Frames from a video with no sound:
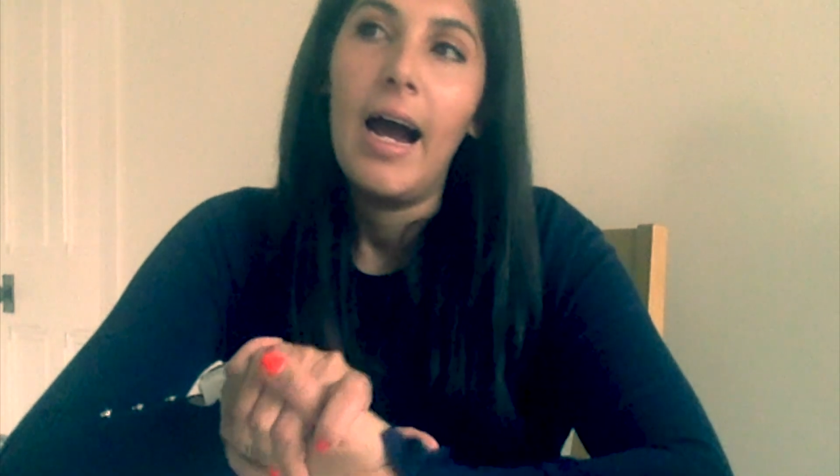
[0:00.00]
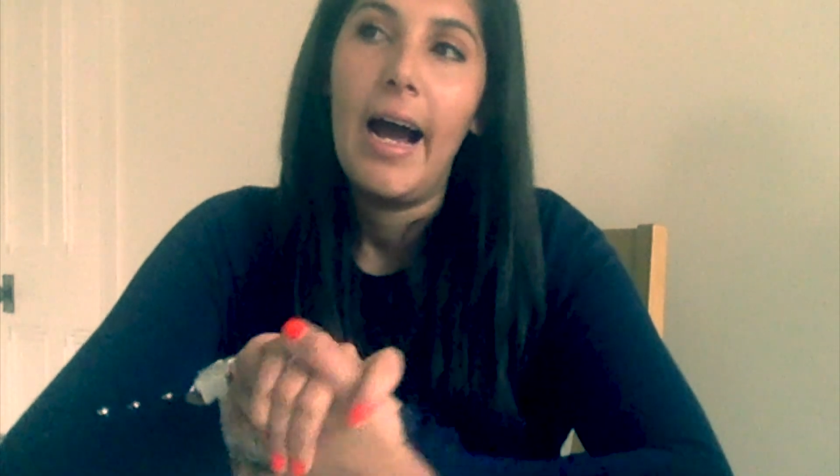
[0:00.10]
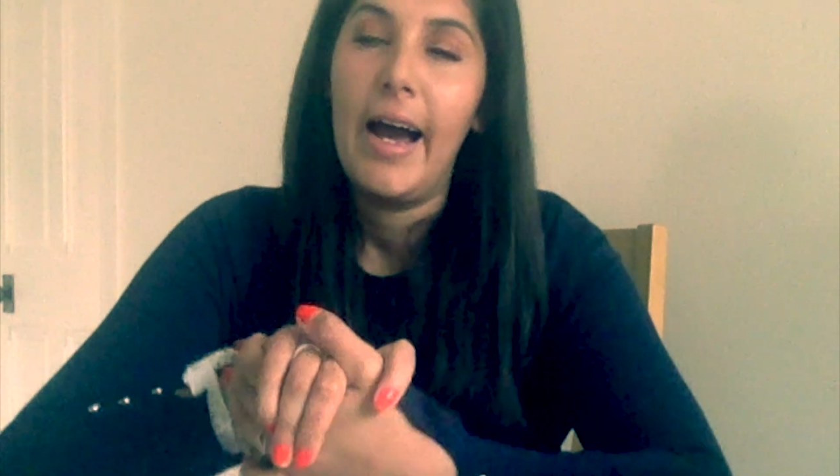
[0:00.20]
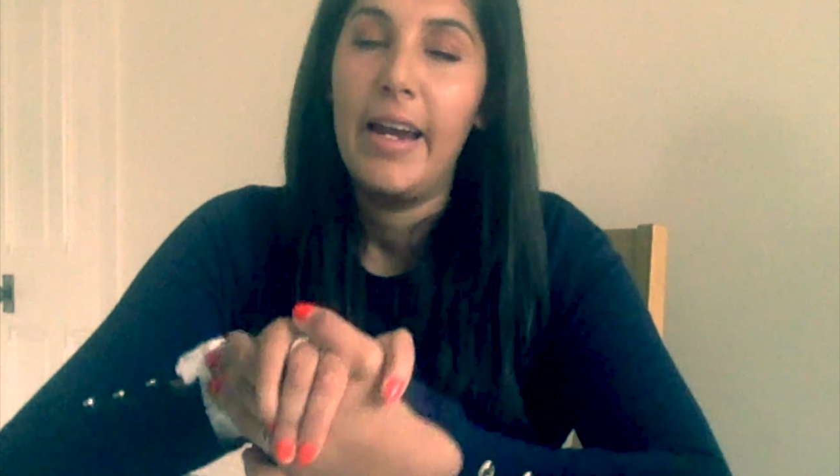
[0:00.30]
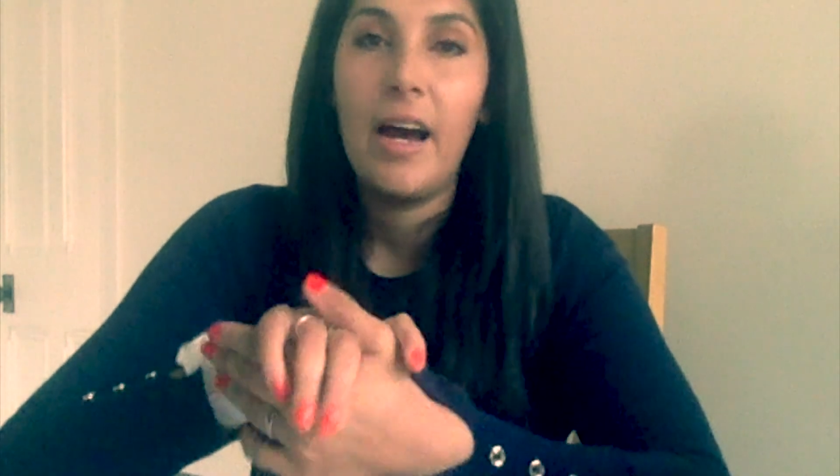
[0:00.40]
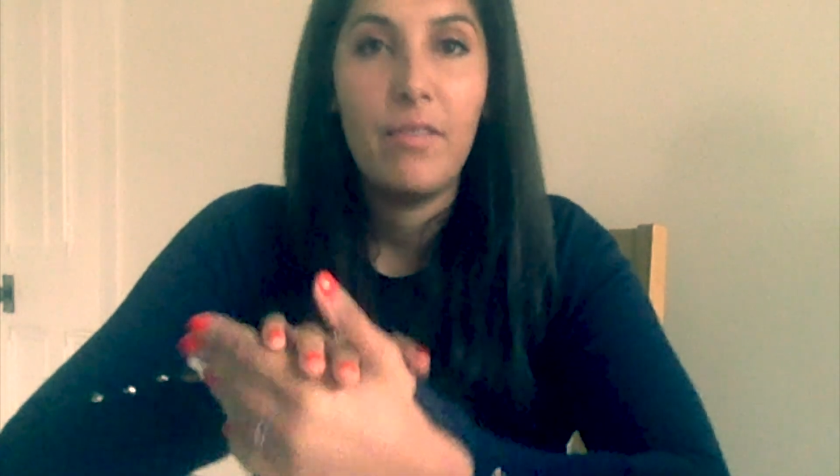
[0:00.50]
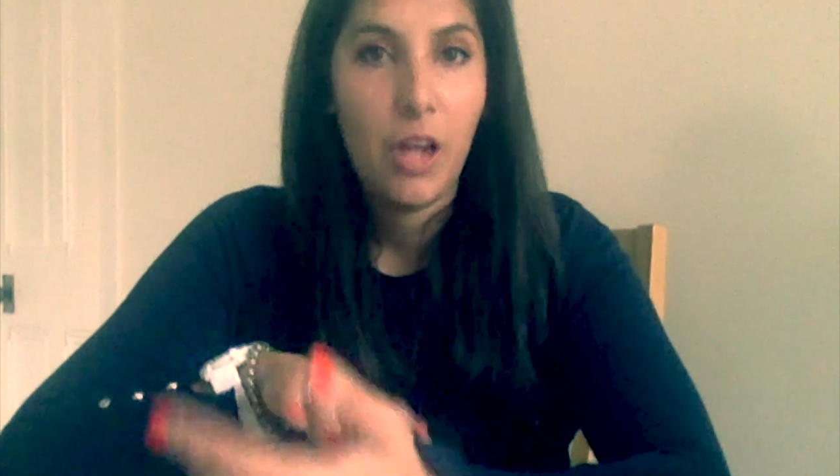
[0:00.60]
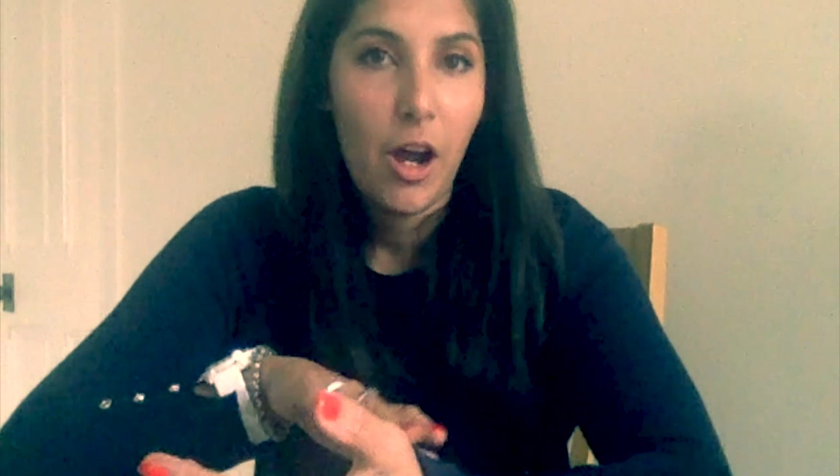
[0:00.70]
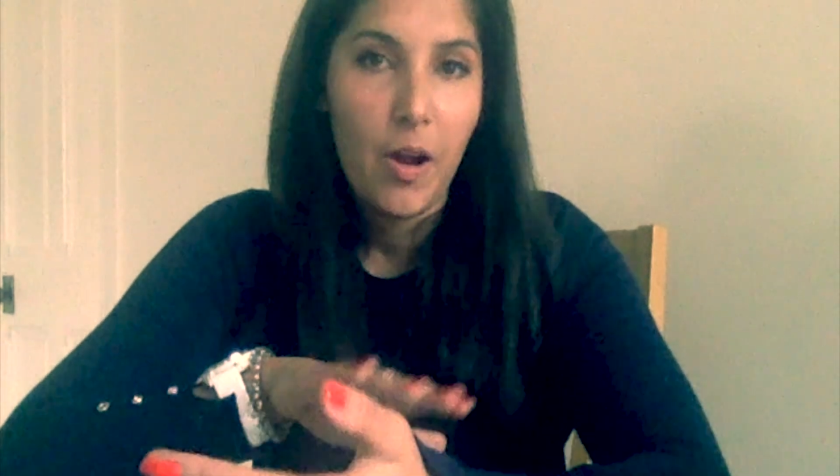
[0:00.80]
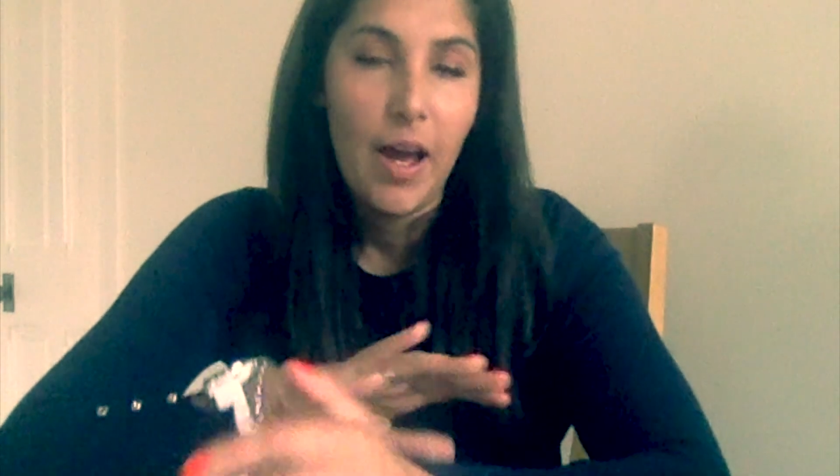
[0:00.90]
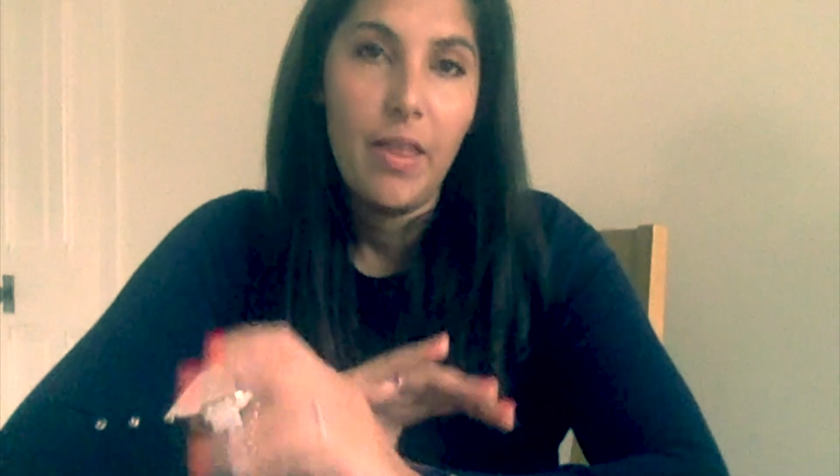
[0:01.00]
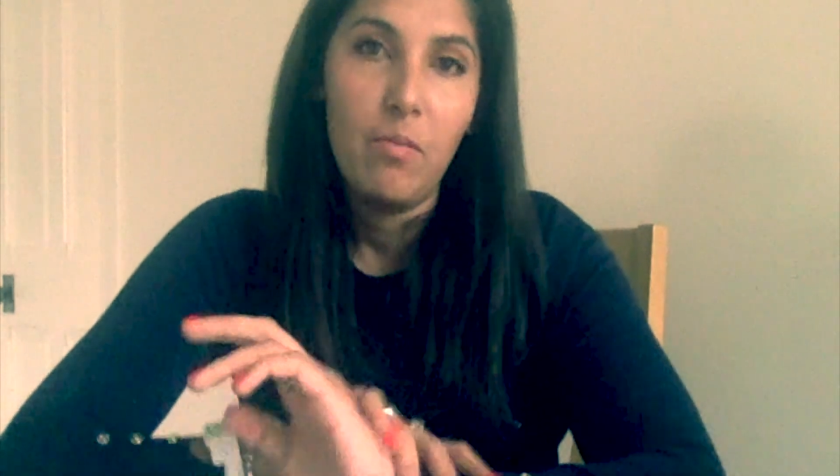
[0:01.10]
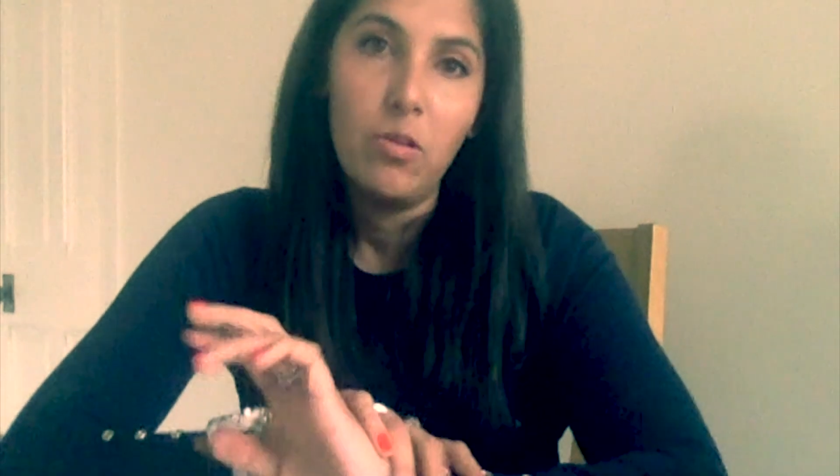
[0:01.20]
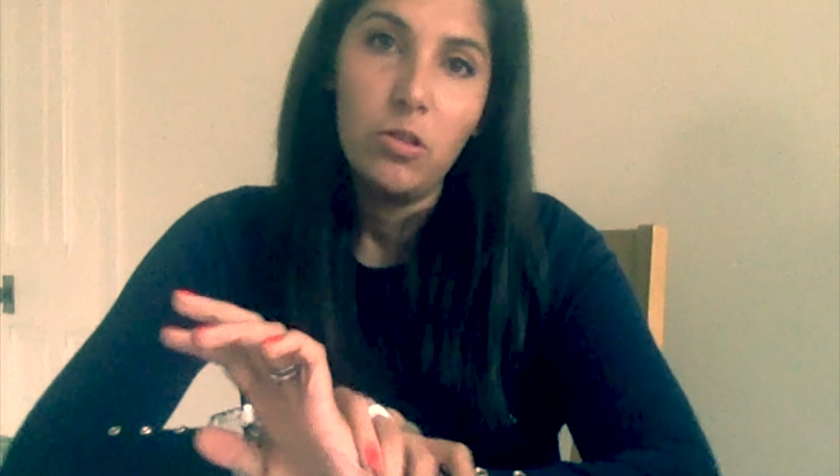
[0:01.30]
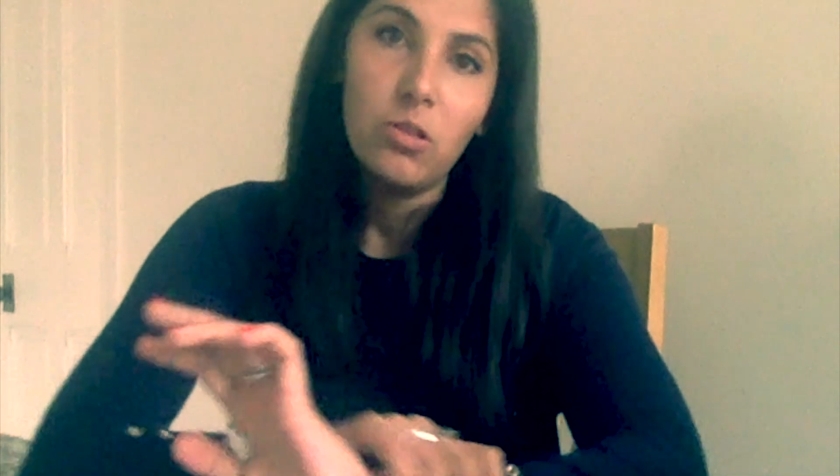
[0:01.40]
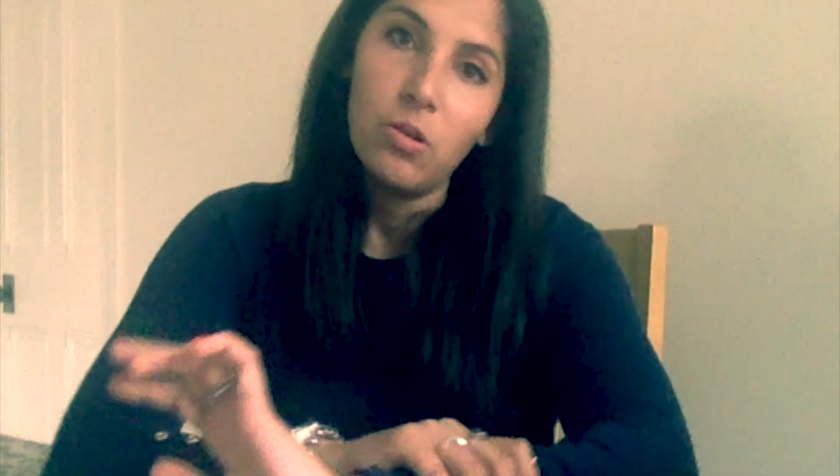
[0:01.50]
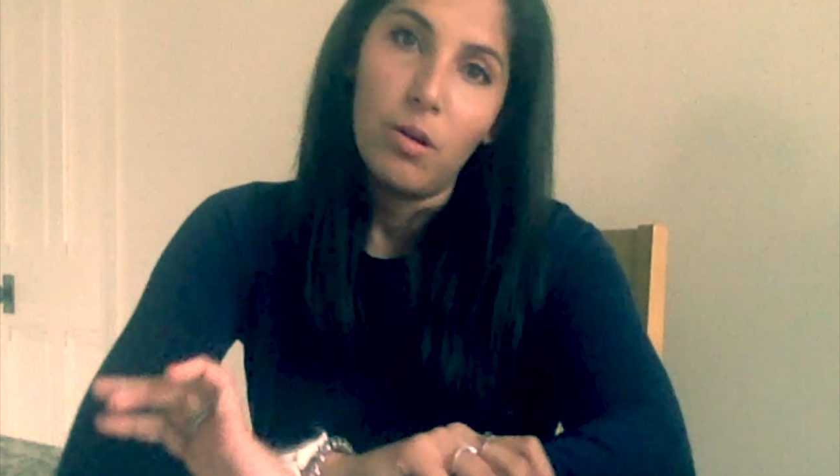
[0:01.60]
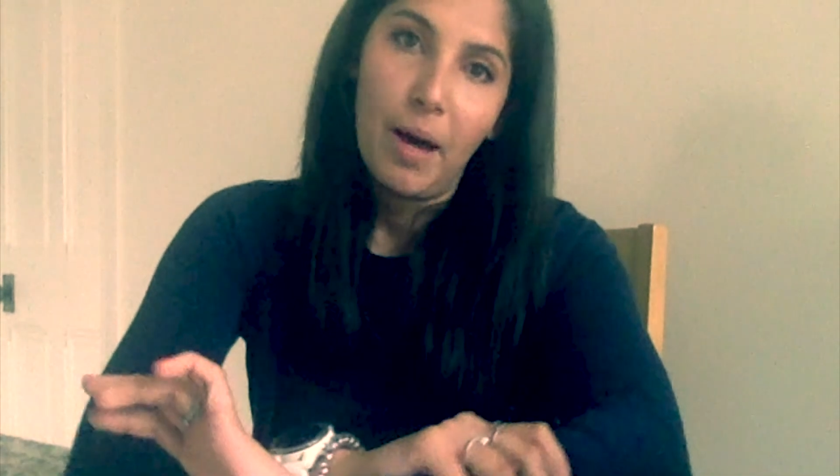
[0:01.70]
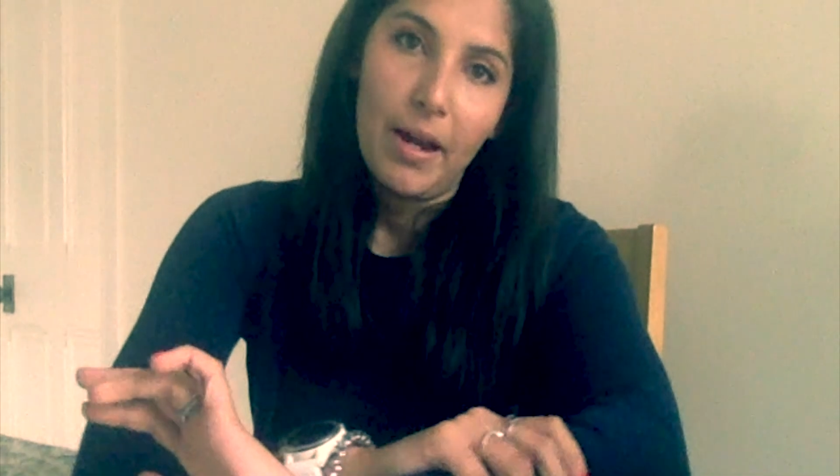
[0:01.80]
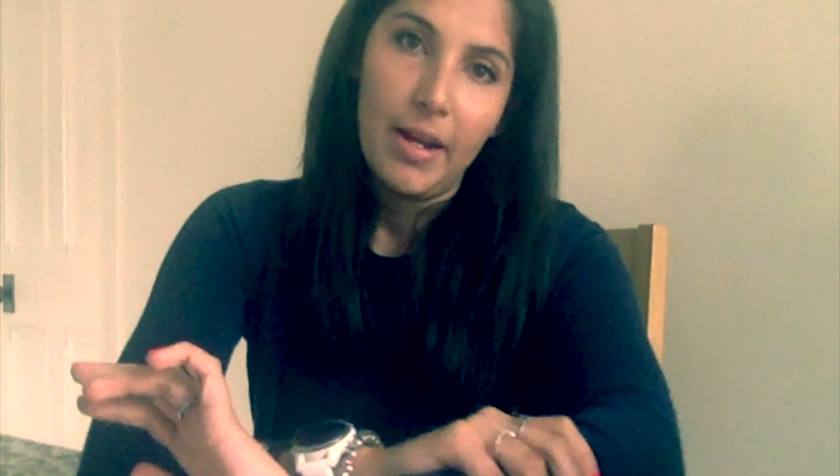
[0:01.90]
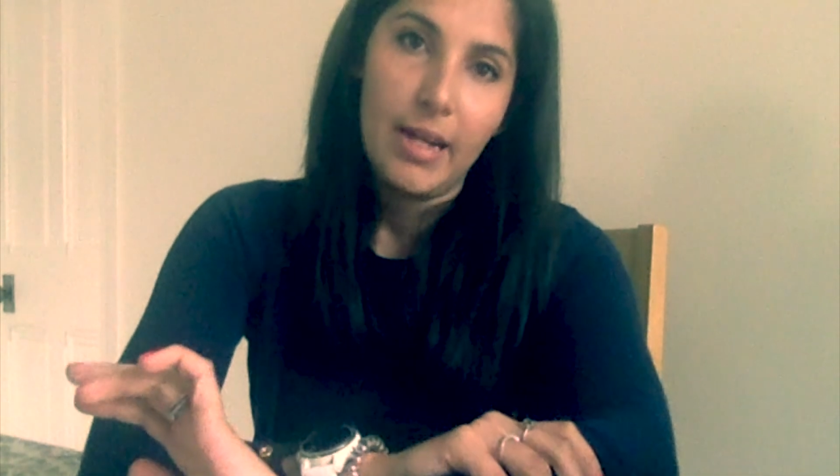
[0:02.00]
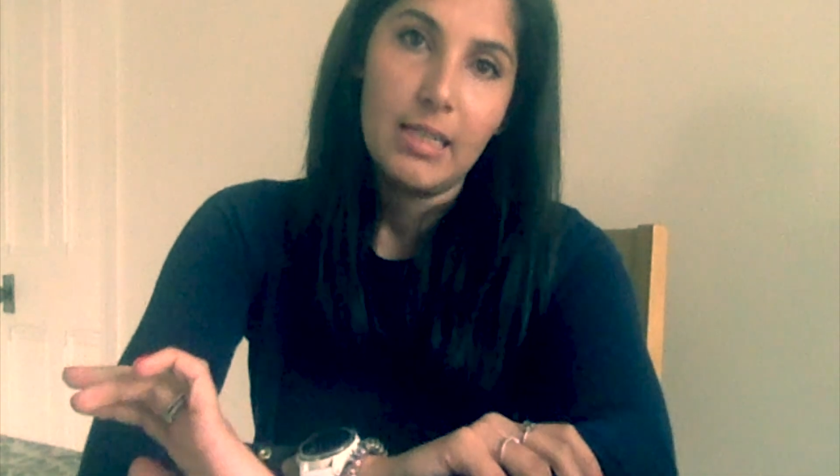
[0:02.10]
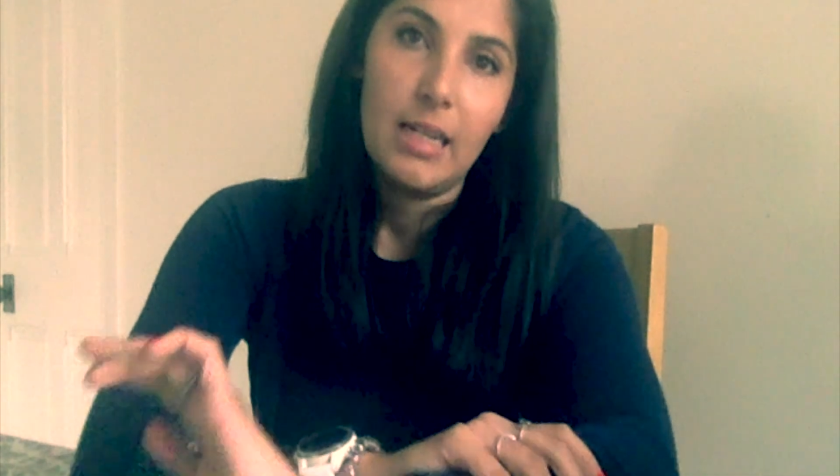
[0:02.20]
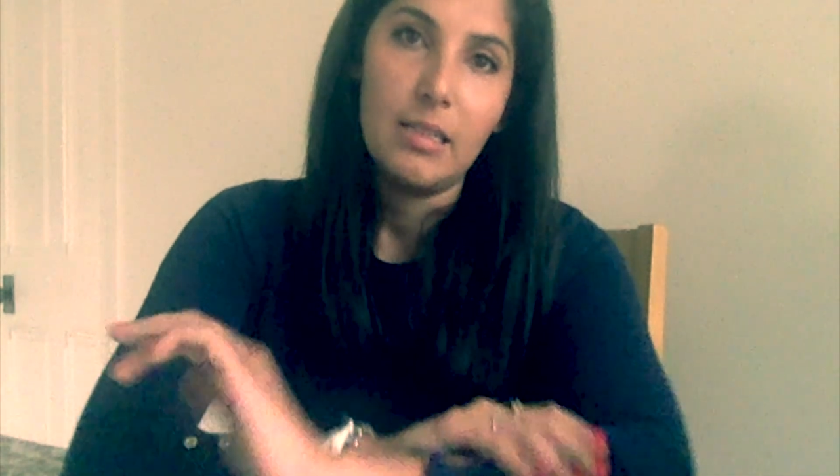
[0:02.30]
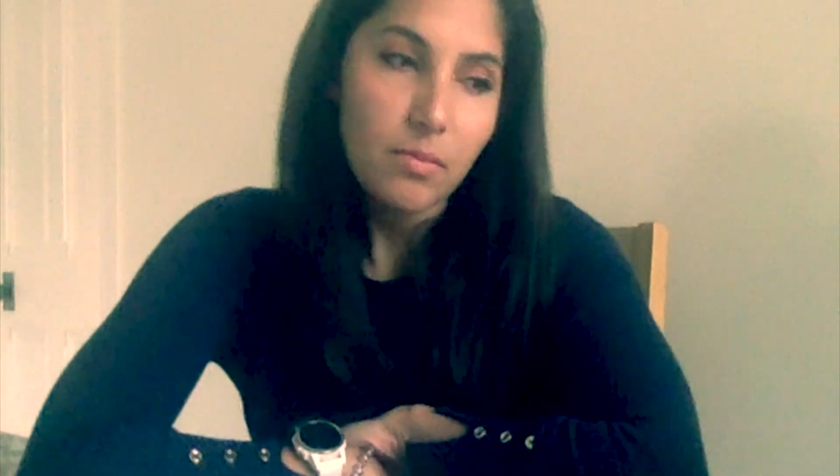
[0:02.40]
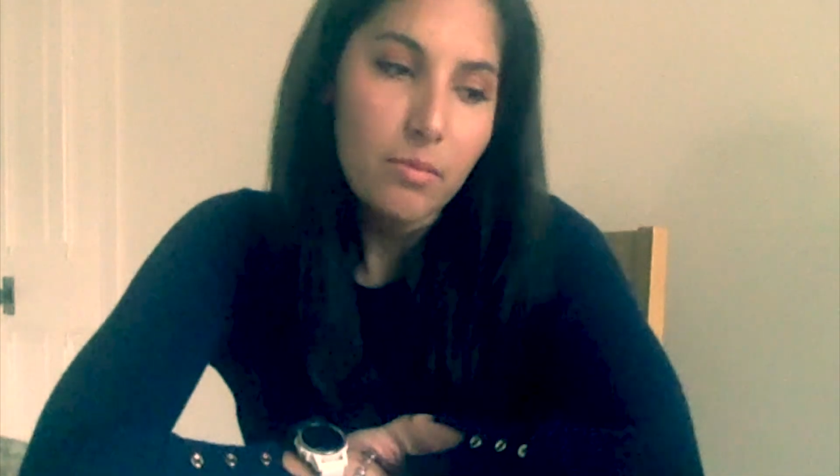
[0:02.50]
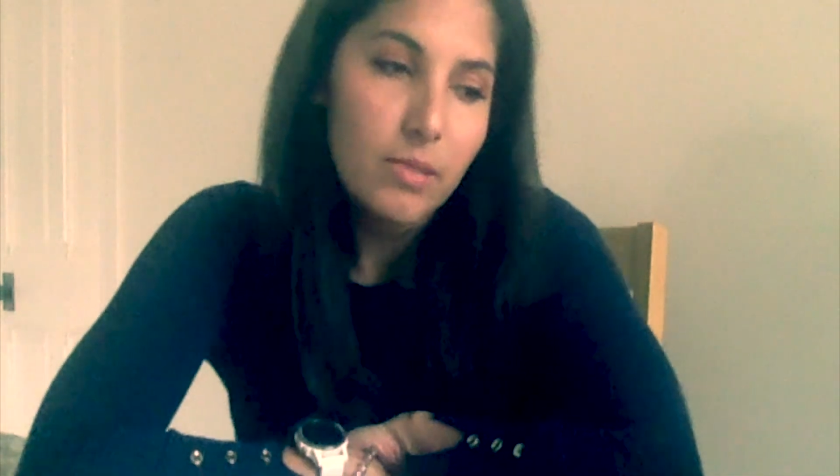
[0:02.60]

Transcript: and have a go, and then we'll talk about it next lesson.